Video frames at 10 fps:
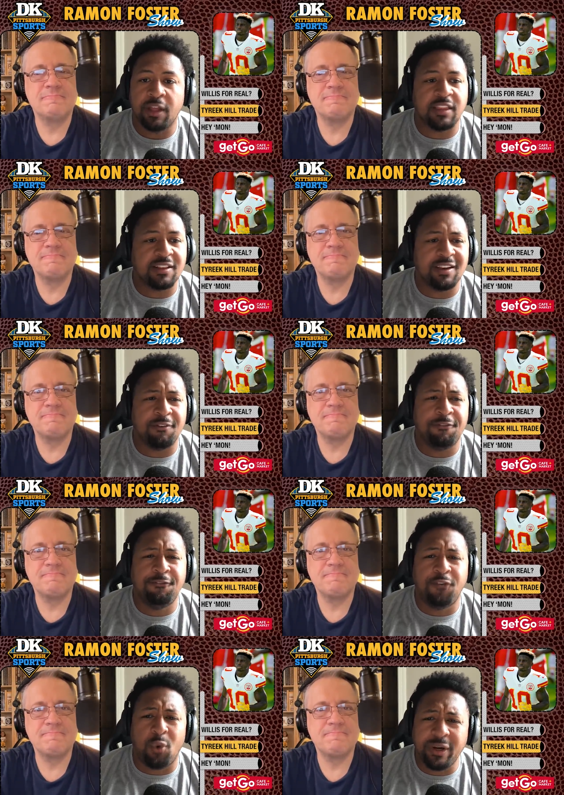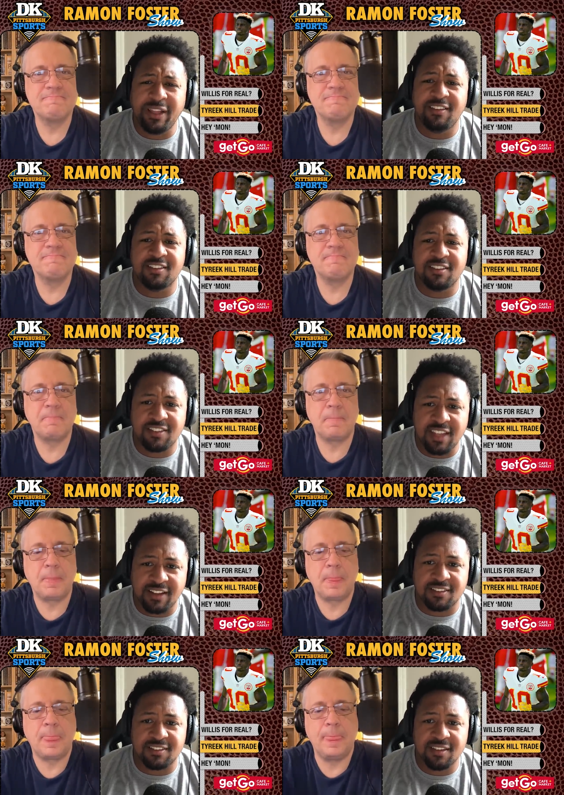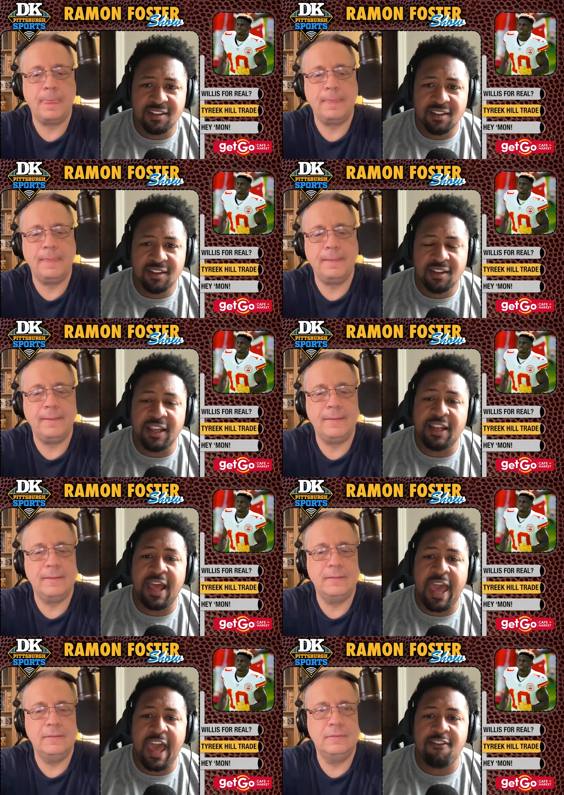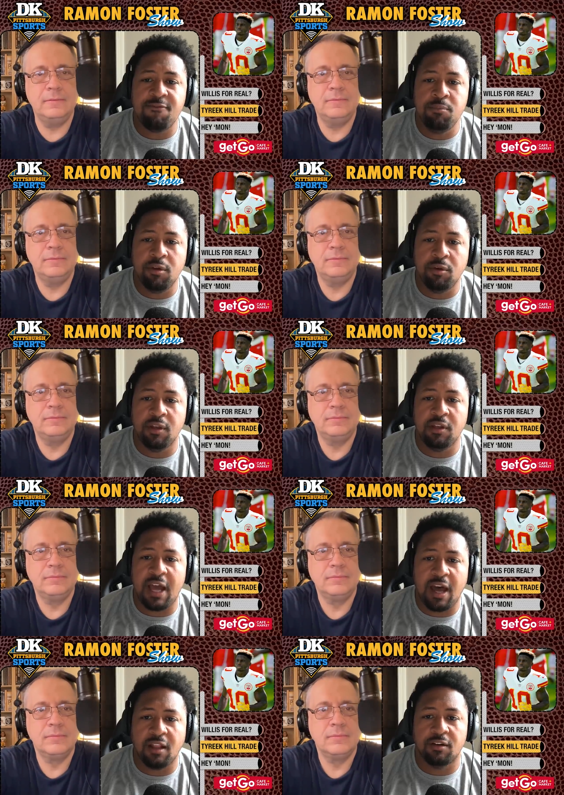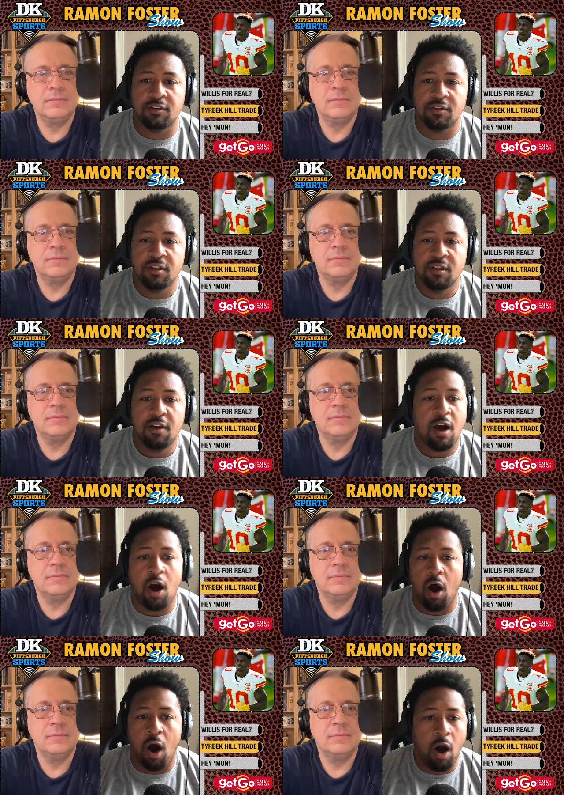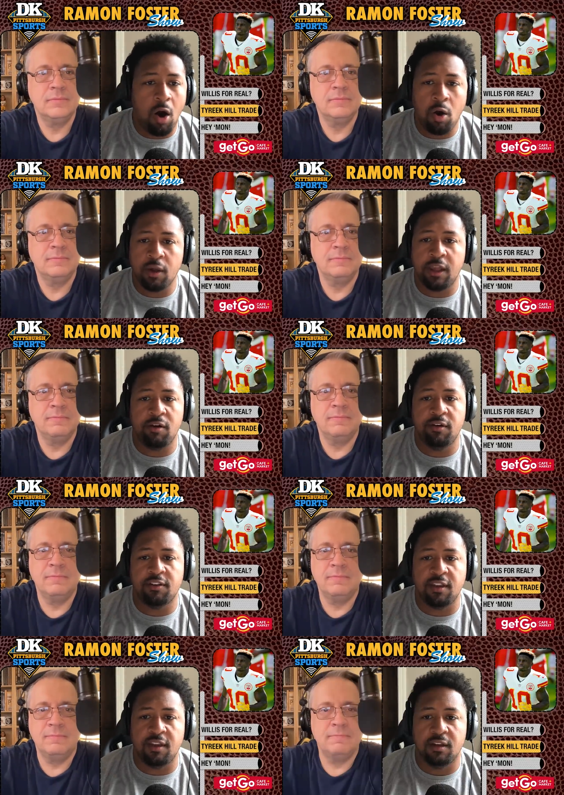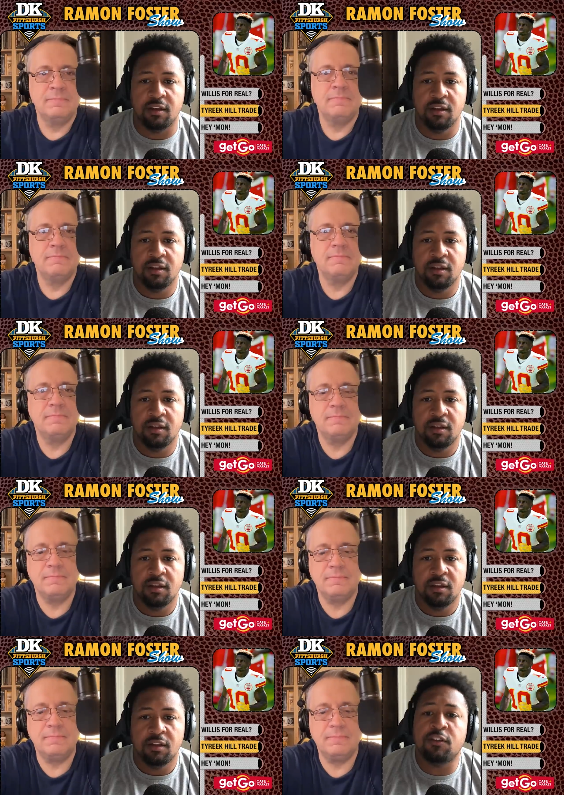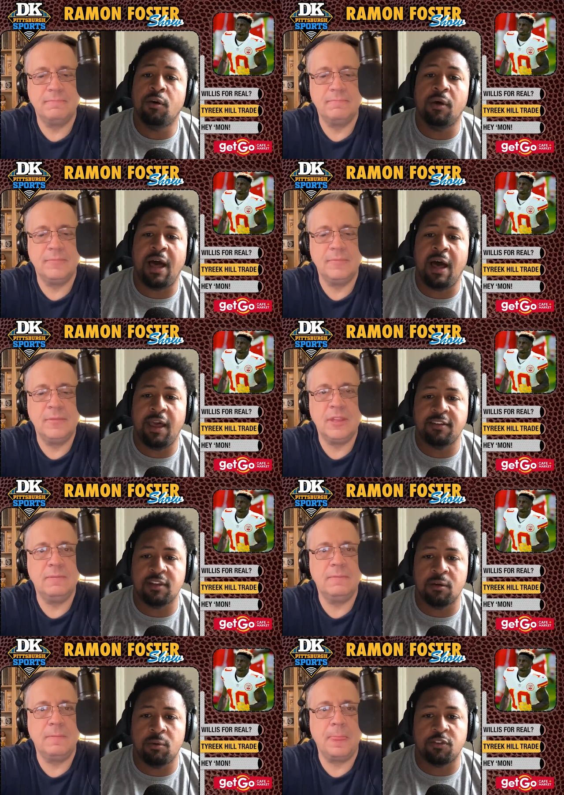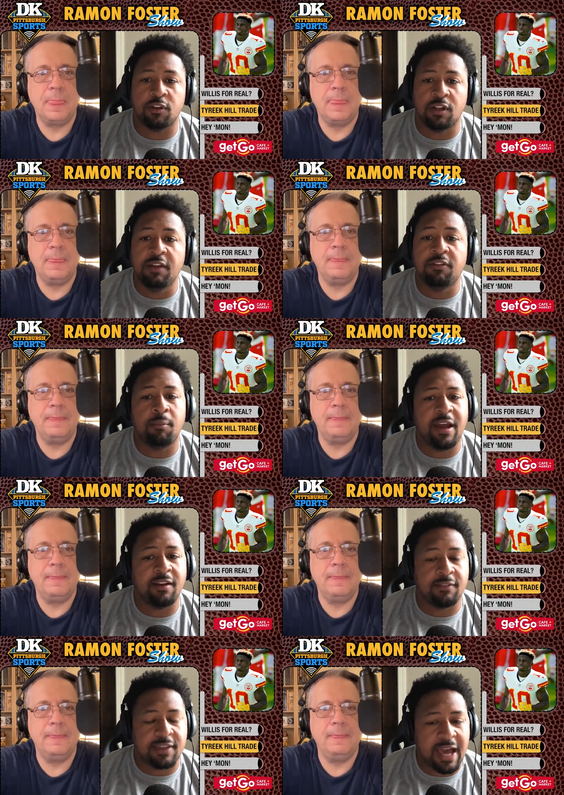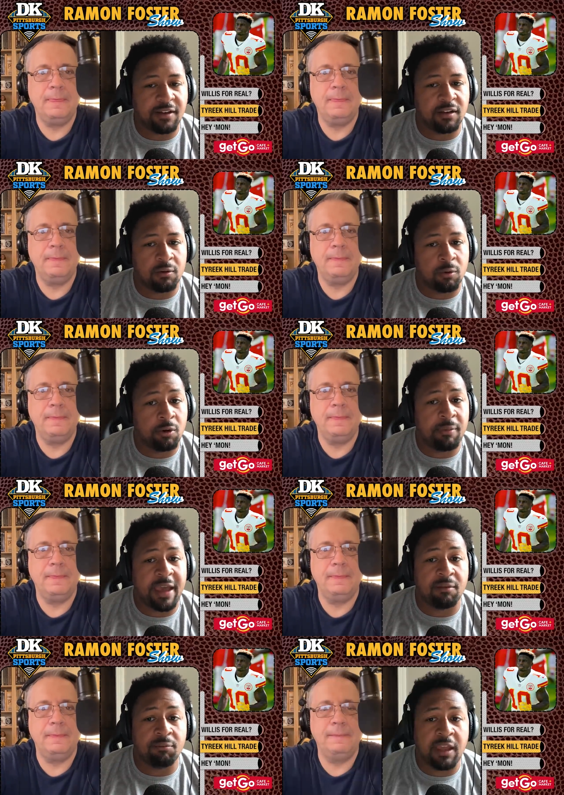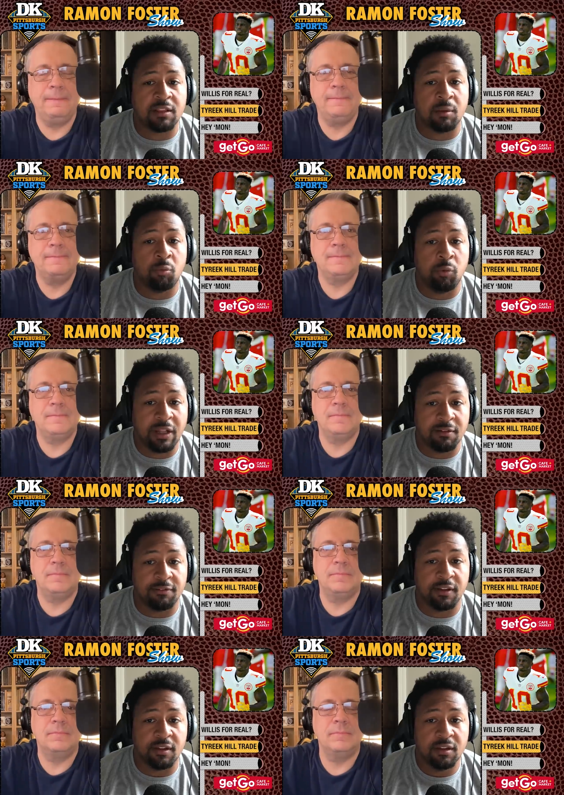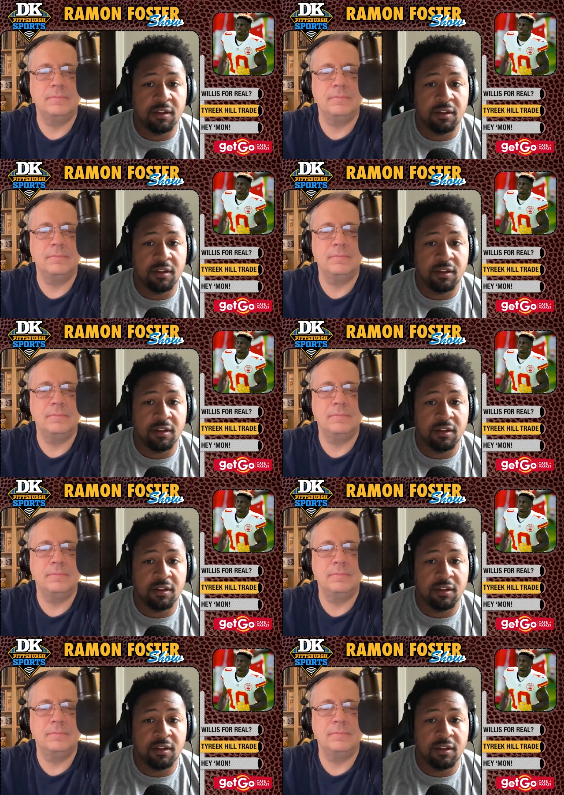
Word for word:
Speaker 1: I think they're 46 and a half million dollars, all guaranteed. So I asked that question. Cleveland might have gotten their quarterback and made them relevant.